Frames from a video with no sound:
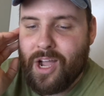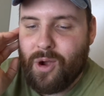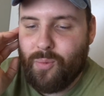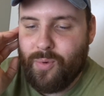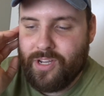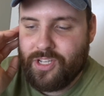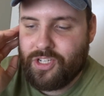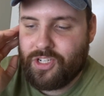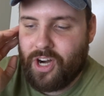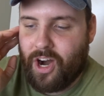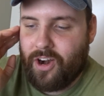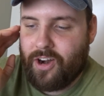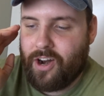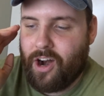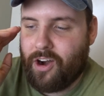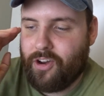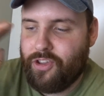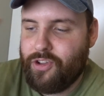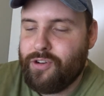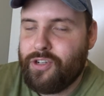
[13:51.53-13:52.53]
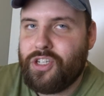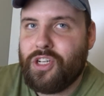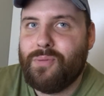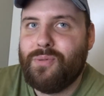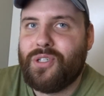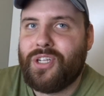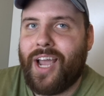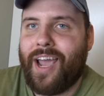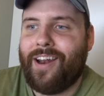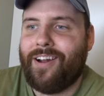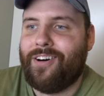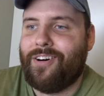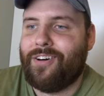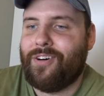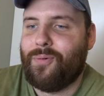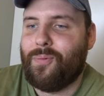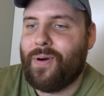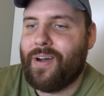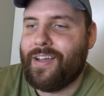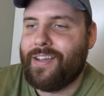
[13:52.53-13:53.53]
we started our YouTube
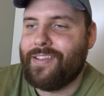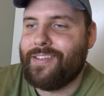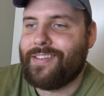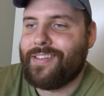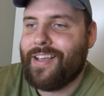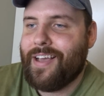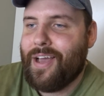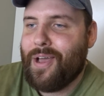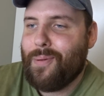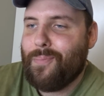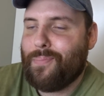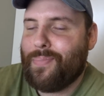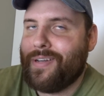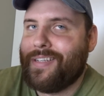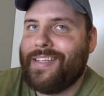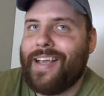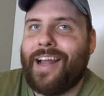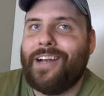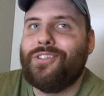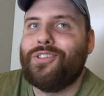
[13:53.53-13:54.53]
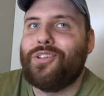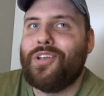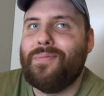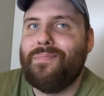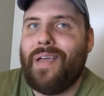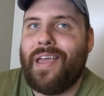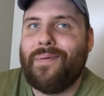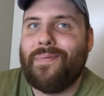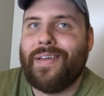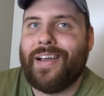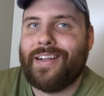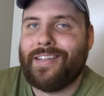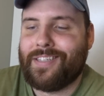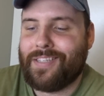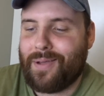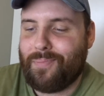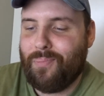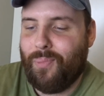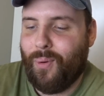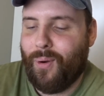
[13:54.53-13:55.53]
channel was potentially maybe at
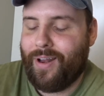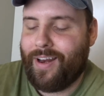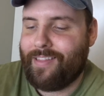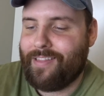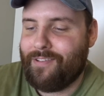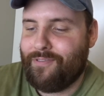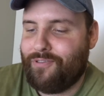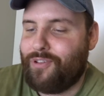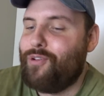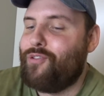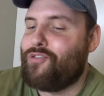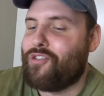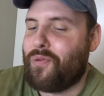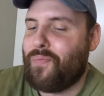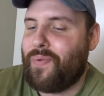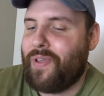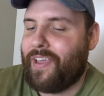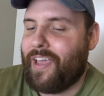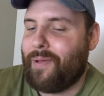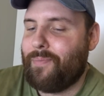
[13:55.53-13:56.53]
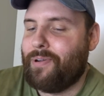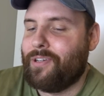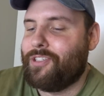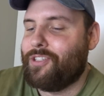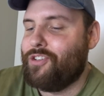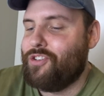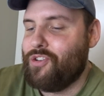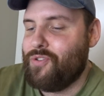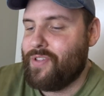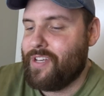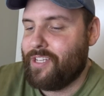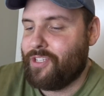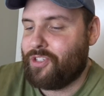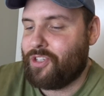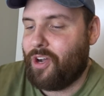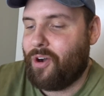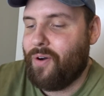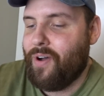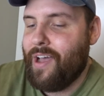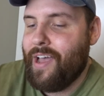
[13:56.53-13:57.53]
some point in the future being able to do this.
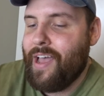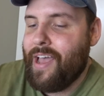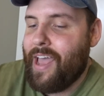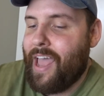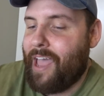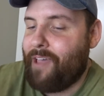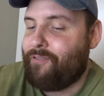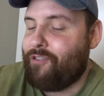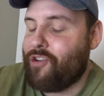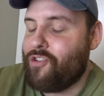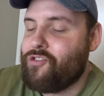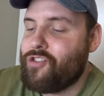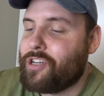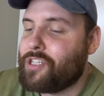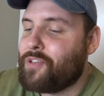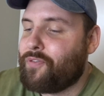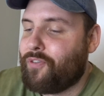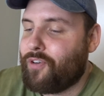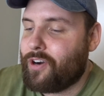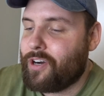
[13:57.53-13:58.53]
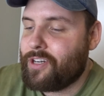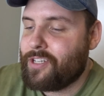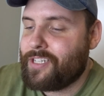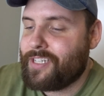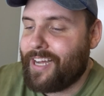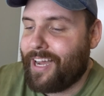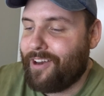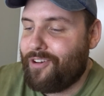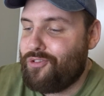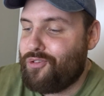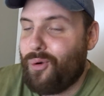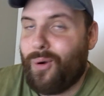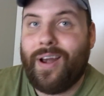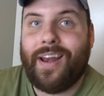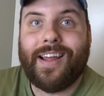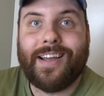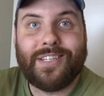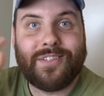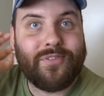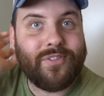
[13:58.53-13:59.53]
So if you're just first
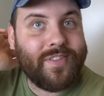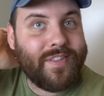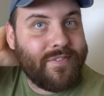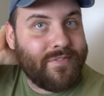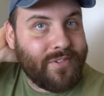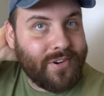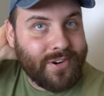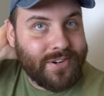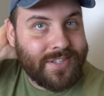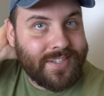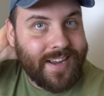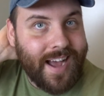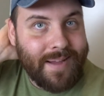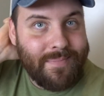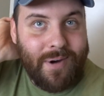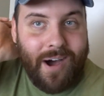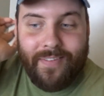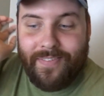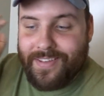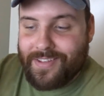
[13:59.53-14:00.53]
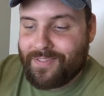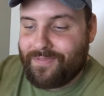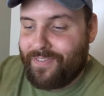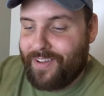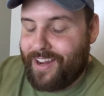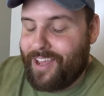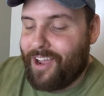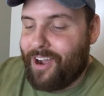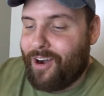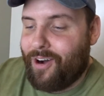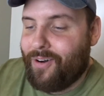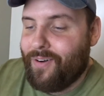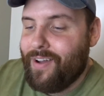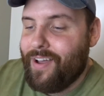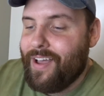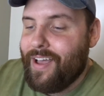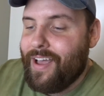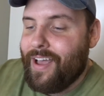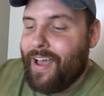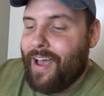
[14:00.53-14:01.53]
joining us for the first time on this video,
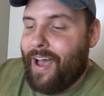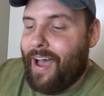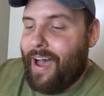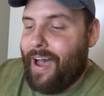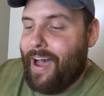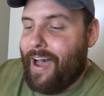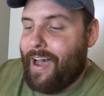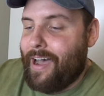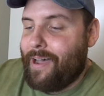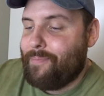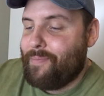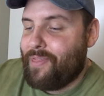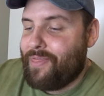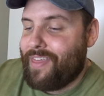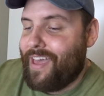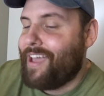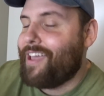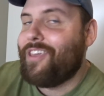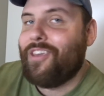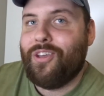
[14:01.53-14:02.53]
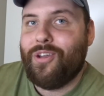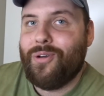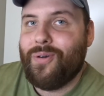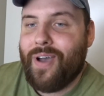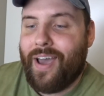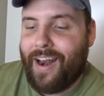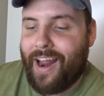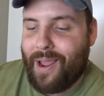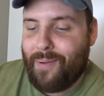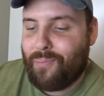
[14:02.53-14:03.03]
thank you, and I